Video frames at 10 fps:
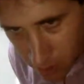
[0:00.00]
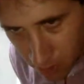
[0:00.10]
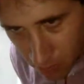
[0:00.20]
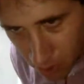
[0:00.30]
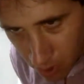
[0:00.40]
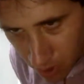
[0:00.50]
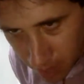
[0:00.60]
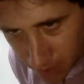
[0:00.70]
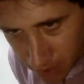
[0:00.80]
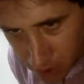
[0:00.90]
get more
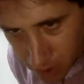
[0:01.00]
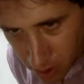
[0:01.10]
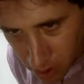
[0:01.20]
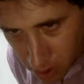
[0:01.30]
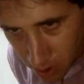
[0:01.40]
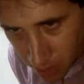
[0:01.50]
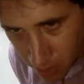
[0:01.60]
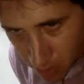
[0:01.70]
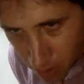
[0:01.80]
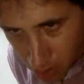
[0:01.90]
complex than this
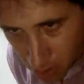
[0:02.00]
example?